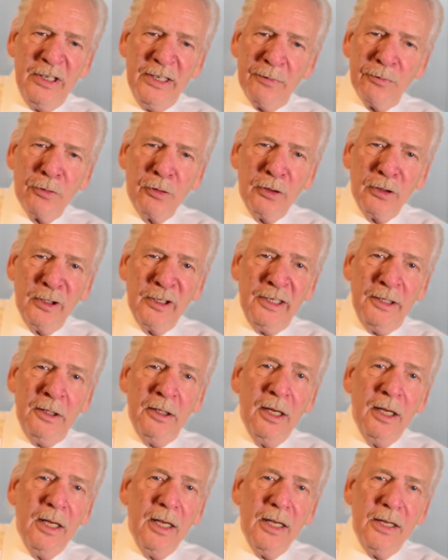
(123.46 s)

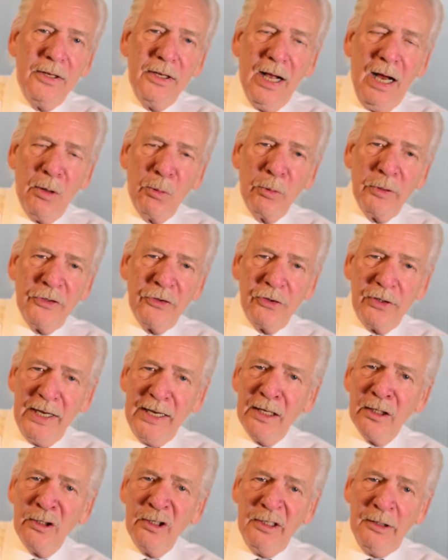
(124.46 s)
differently,
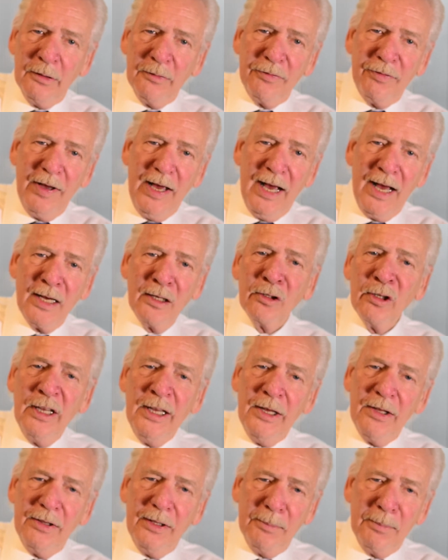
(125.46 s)
notwithstanding the fact
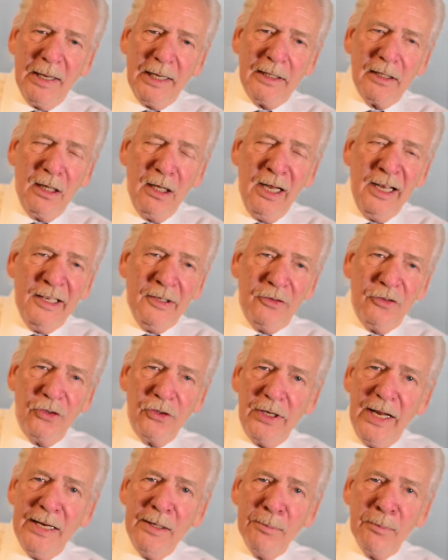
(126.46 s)
that my client's
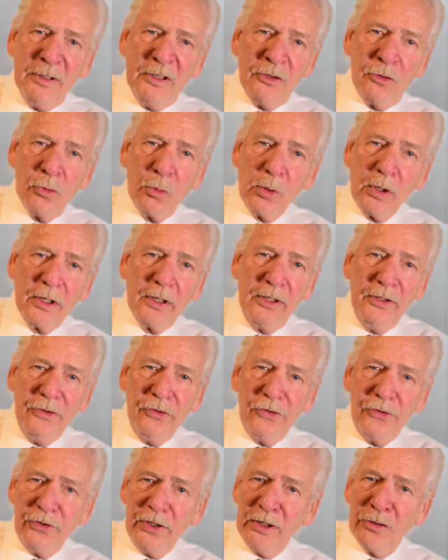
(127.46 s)
statements were
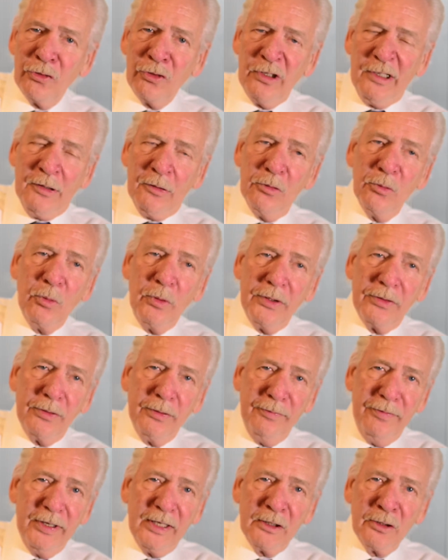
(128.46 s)
consistent with
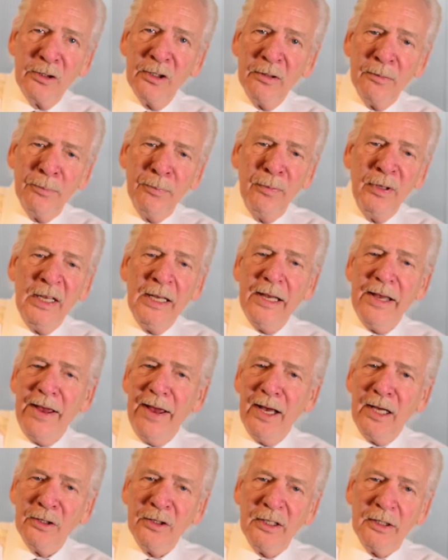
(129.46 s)
the victim
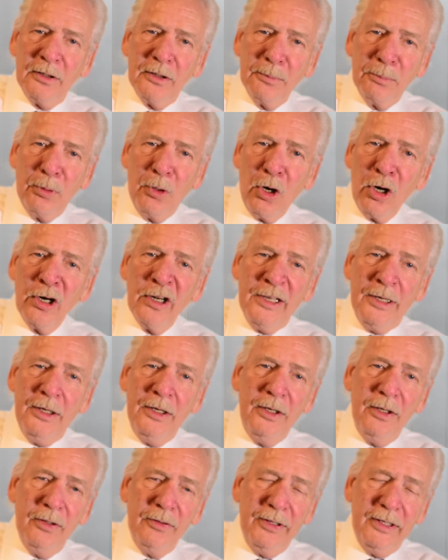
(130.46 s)
and that the
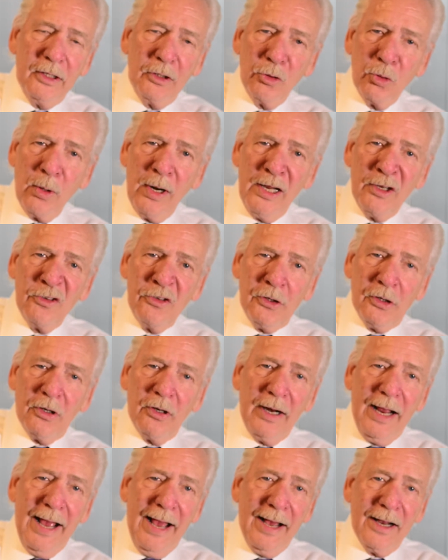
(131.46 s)
party, the
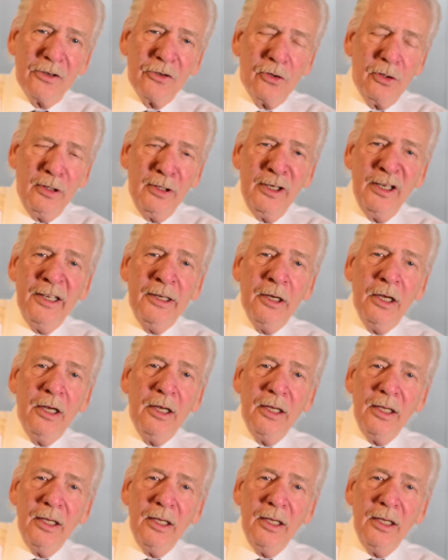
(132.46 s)
aggressor, actually